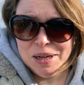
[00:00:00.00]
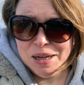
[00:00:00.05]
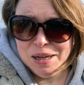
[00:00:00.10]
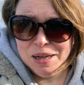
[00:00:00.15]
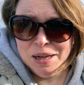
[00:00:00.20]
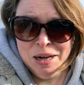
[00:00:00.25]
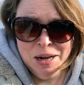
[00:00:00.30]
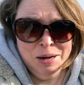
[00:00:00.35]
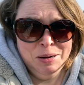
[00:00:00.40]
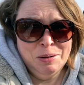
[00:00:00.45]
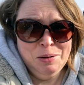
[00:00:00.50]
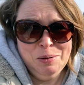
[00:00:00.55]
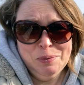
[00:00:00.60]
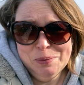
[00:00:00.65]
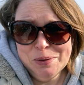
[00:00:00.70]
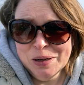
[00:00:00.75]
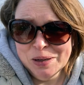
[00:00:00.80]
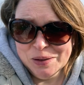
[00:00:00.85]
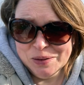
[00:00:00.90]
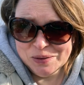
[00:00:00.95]
I don't know
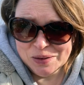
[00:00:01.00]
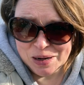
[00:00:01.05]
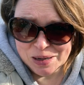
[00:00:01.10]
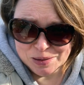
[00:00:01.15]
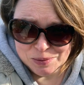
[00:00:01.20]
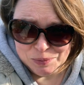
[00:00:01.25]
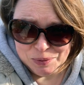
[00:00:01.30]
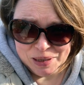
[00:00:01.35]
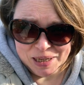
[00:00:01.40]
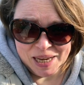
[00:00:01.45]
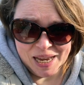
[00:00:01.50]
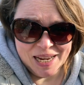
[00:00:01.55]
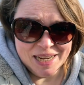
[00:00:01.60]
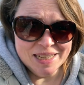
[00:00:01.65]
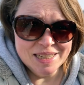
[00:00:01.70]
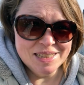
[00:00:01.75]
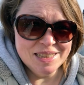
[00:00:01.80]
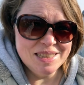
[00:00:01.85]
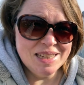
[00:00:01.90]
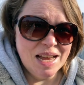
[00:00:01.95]
what a raspberry
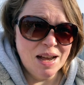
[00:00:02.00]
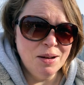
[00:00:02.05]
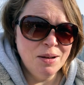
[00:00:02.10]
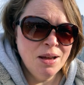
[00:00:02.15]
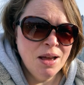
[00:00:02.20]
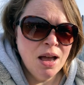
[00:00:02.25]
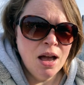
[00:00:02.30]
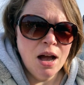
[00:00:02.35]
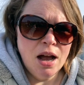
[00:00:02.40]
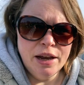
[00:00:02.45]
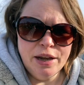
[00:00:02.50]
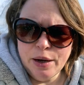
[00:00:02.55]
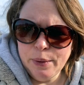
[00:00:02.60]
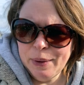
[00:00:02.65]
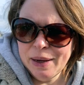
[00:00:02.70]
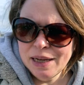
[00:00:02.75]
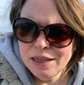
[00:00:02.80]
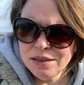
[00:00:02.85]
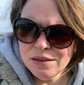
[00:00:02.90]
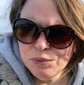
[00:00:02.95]
cane is now. I know I
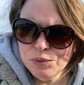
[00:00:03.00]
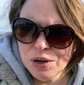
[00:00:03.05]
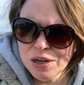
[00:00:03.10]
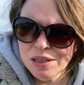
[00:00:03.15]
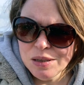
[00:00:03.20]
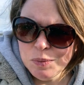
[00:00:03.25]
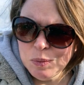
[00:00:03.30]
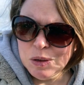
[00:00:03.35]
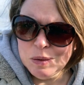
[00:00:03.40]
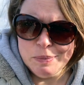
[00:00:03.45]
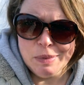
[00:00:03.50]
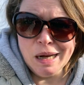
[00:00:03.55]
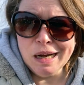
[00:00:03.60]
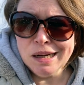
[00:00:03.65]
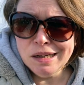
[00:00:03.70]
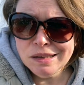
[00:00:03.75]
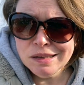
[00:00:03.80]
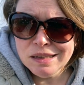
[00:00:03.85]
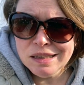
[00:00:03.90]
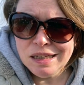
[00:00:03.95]
had some raspberries, but I
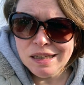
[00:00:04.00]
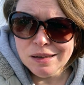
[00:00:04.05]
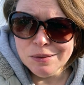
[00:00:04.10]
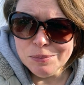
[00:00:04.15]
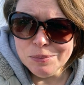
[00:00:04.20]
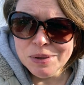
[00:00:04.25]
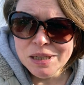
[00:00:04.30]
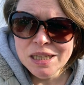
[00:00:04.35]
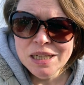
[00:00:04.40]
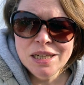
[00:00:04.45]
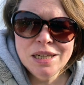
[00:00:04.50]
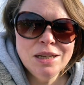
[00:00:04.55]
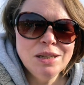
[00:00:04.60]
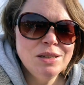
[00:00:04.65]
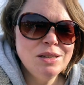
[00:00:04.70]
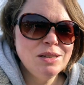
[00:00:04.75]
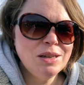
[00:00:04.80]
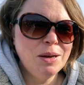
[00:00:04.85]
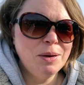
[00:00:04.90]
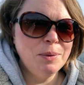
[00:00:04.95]
can't see them,
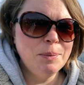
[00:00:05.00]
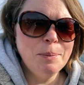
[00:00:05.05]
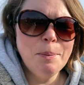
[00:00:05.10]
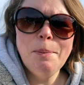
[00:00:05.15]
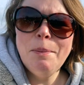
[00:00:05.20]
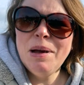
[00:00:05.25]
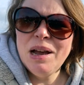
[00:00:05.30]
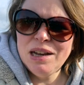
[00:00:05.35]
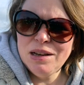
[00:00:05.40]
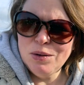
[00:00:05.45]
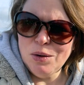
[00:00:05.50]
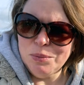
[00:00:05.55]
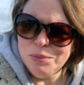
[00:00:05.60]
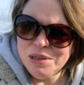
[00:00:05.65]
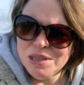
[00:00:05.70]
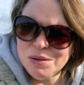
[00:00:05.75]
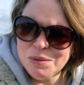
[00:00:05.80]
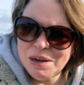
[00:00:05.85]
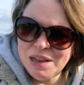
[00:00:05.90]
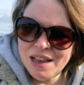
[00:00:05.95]
so might not
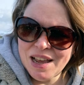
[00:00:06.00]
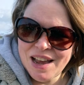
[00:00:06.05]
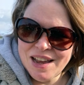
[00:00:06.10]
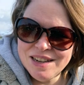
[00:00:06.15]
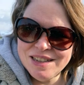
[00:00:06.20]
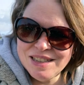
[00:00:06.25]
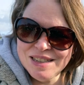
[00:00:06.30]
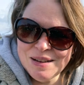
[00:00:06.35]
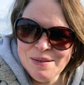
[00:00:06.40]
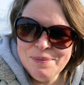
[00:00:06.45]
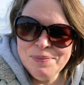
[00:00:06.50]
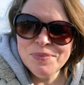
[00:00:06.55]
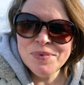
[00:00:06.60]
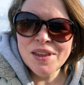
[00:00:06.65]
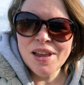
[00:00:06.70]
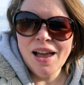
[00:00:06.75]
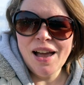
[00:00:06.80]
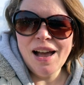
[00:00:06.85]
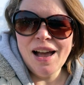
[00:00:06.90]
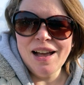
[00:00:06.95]
be doing that.
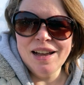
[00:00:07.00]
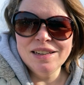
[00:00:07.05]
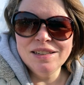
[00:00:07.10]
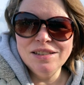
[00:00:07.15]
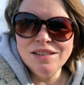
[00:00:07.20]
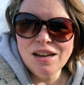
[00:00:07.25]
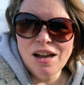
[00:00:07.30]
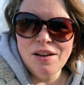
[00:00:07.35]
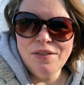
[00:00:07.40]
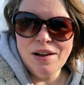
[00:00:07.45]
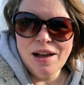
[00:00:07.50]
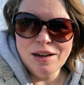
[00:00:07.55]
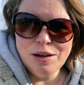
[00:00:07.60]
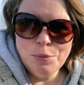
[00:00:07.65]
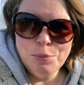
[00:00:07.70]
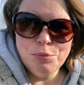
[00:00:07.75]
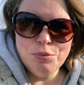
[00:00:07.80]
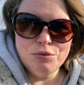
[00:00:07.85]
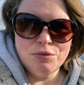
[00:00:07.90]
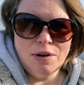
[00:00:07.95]
And I've had
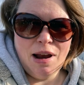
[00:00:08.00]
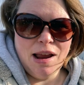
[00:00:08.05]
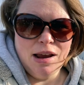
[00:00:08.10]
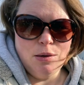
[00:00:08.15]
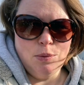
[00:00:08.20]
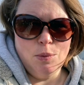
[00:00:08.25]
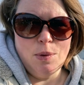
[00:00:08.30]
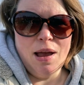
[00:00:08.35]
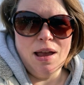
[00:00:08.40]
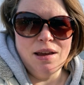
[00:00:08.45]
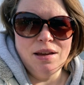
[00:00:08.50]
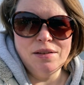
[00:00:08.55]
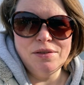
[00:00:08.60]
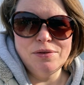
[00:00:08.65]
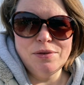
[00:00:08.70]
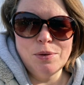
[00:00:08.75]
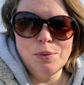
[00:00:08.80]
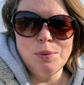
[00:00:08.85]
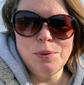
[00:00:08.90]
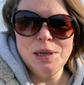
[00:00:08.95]
a brainwave,
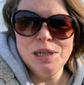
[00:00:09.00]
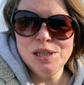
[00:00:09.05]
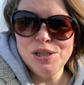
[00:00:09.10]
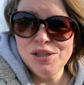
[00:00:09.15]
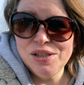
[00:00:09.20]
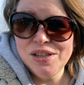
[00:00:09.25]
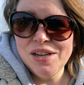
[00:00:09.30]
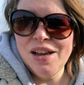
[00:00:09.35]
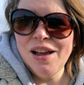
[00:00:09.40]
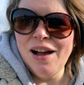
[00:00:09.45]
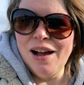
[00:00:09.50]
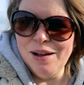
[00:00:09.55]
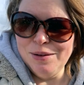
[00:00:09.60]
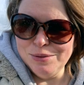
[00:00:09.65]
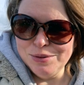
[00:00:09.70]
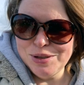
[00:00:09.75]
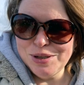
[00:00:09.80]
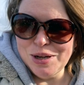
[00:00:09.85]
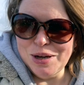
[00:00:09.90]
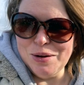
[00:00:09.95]
which I
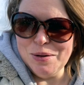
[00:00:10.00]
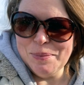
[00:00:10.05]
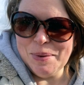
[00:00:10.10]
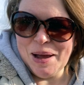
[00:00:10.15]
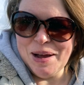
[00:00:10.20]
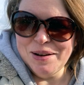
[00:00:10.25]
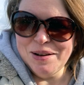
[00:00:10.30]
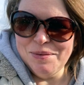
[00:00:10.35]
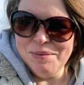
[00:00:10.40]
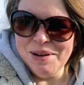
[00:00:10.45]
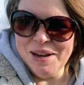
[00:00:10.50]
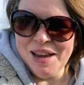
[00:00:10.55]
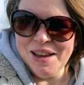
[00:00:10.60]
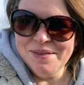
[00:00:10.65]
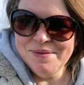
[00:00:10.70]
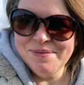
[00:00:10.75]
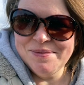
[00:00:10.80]
will show you about in a minute.